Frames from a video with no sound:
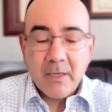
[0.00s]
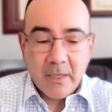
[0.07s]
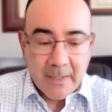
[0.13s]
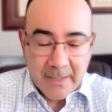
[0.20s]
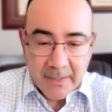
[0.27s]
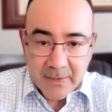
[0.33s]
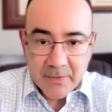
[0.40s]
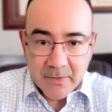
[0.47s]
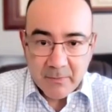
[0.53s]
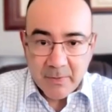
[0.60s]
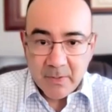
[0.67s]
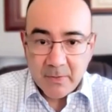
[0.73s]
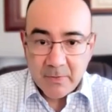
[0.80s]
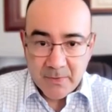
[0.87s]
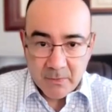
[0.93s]
into the
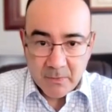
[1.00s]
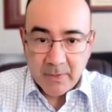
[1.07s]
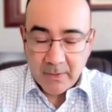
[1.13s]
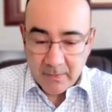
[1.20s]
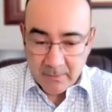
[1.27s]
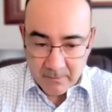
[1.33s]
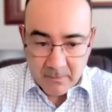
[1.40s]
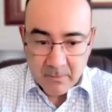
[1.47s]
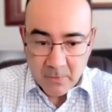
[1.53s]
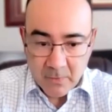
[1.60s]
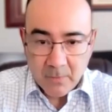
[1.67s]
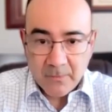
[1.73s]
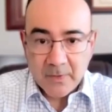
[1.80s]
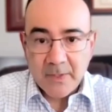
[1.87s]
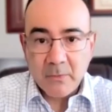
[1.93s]
bill. So we're going to
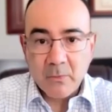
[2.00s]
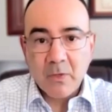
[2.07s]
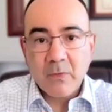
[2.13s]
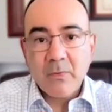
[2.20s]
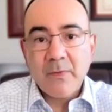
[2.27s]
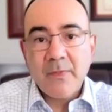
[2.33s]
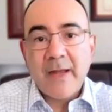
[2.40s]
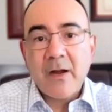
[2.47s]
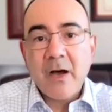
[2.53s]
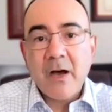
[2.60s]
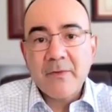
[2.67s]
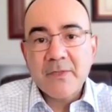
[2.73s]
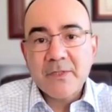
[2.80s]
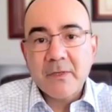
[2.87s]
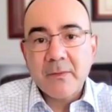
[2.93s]
hopefully work with that
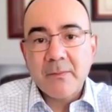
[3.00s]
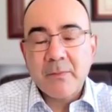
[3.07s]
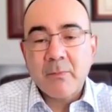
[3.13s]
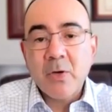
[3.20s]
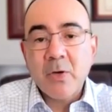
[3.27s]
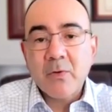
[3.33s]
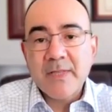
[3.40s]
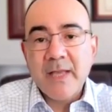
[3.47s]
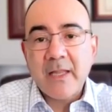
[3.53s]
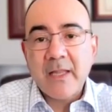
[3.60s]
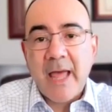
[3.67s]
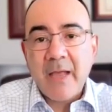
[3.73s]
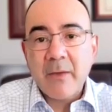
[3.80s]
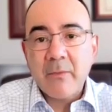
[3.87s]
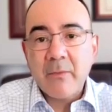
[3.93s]
office to propose that
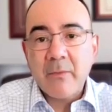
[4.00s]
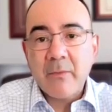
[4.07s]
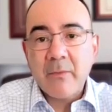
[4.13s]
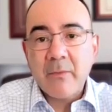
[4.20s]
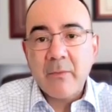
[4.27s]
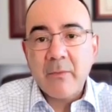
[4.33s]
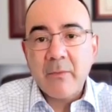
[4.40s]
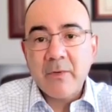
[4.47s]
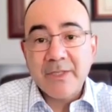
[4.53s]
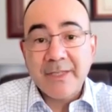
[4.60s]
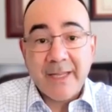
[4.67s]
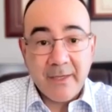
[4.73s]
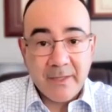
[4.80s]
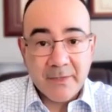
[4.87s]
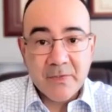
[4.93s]
language
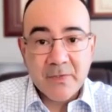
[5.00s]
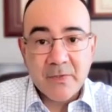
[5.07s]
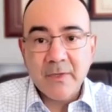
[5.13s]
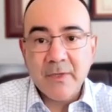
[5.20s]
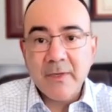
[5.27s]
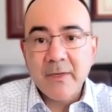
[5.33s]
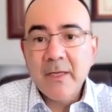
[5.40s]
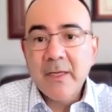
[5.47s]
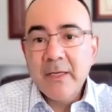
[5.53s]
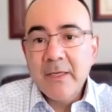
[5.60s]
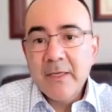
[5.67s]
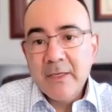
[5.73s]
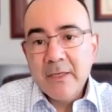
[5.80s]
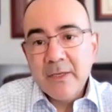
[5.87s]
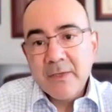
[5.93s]
and get it inserted.
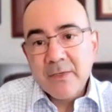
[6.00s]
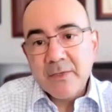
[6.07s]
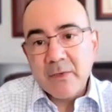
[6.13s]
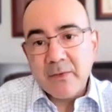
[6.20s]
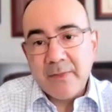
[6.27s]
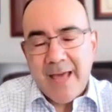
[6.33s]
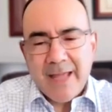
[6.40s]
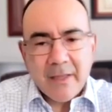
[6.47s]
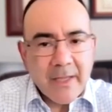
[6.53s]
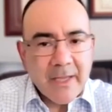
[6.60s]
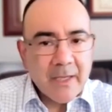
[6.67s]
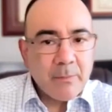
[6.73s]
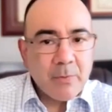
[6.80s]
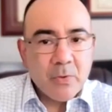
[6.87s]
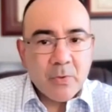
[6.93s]
So that
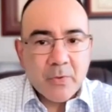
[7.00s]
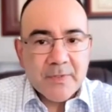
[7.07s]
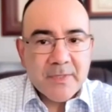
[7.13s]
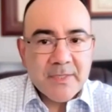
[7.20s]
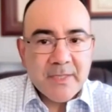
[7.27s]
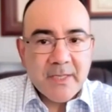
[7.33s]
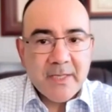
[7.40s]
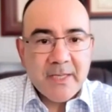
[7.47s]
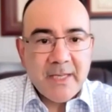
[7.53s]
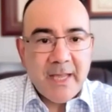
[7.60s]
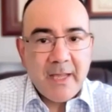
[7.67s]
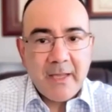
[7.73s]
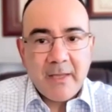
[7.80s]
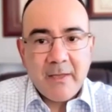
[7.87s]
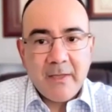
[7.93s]
link pulls a
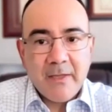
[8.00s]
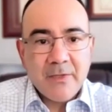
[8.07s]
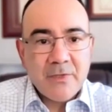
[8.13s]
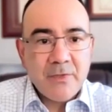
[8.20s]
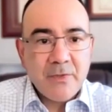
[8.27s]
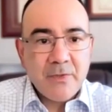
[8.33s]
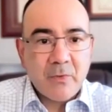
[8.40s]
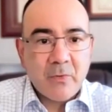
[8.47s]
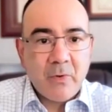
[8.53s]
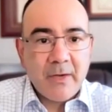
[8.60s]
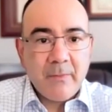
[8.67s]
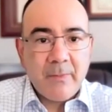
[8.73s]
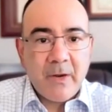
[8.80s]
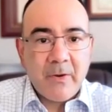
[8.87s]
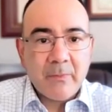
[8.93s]
CDA into
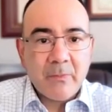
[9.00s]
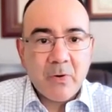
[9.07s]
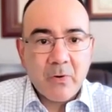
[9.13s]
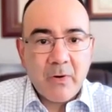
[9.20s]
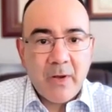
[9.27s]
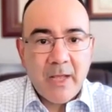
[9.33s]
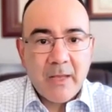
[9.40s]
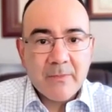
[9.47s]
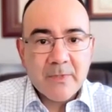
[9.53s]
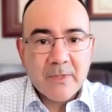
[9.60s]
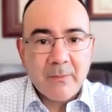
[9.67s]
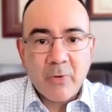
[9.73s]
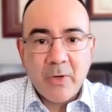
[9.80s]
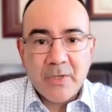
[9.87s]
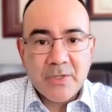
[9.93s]
credit-bearing programs,
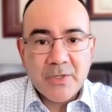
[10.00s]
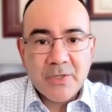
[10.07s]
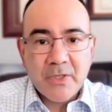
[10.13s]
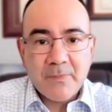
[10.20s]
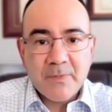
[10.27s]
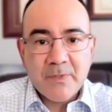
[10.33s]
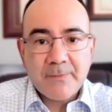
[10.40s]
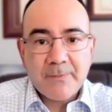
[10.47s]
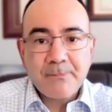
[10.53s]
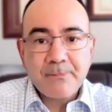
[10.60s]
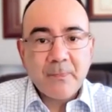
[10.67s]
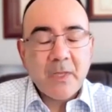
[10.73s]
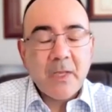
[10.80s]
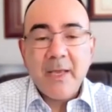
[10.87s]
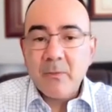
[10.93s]
apprenticeships,
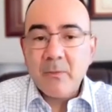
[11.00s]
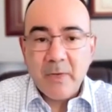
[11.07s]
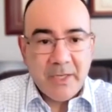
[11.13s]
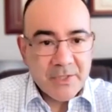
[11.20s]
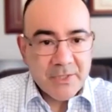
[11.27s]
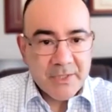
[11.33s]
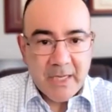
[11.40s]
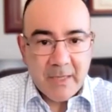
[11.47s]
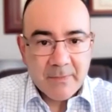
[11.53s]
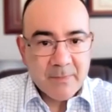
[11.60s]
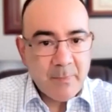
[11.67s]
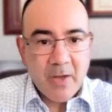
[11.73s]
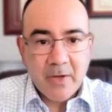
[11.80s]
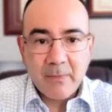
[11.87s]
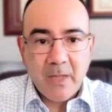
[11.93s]
and wage steps.
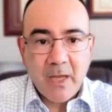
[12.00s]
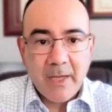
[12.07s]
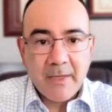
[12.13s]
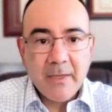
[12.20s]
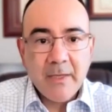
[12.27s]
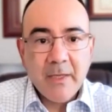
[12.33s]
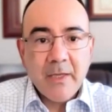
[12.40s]
Bottom line,